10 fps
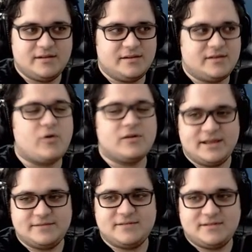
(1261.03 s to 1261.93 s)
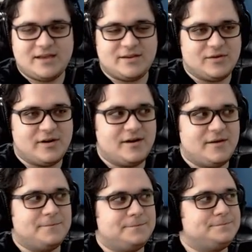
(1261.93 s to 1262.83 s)
yeah. Coraline. Thank you.
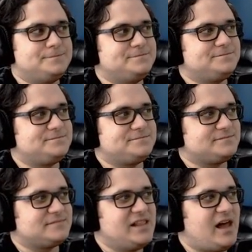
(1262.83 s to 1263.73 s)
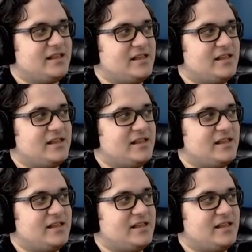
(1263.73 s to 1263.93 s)
Um, I love